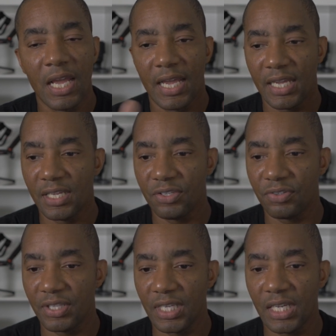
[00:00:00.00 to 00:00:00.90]
is
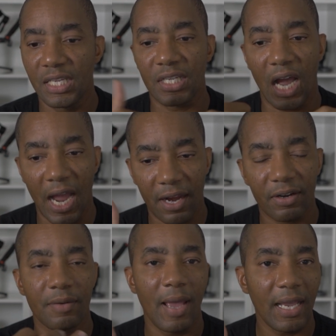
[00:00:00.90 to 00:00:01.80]
the his iron
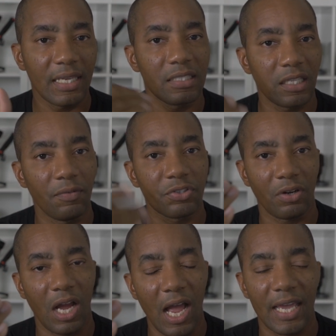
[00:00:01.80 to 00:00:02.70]
and manganese levels are
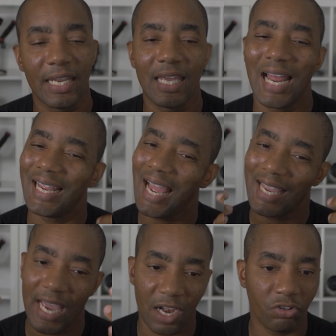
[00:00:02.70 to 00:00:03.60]
high. And again, I, I
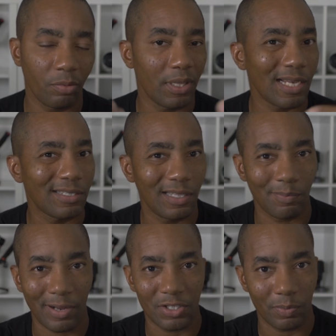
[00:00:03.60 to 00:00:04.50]
kind of attribute that to the
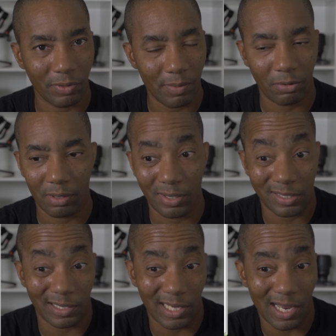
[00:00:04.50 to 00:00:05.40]
Brandt Supreme Green because
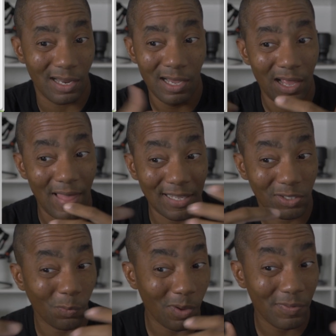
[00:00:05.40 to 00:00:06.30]
again, that's the
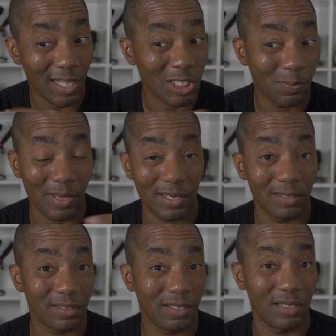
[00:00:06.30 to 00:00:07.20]
one thing that's
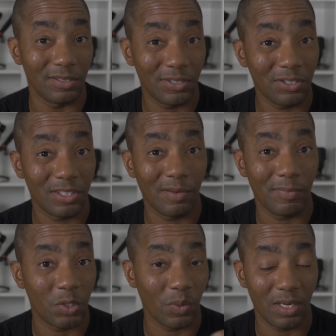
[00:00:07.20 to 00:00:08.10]
been consistent
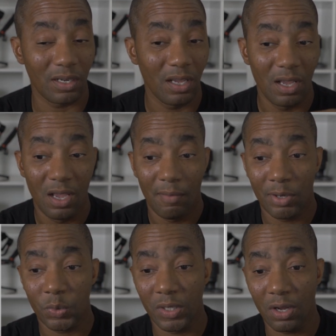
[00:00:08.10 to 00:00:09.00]
between
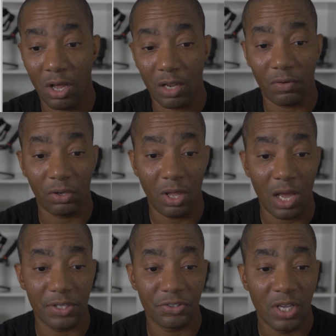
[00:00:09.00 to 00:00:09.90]
between all of our
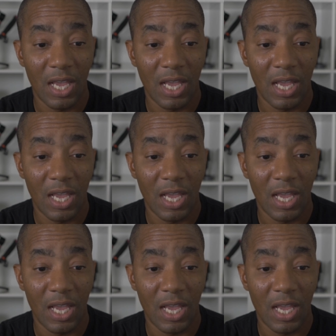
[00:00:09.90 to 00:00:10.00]
lawns.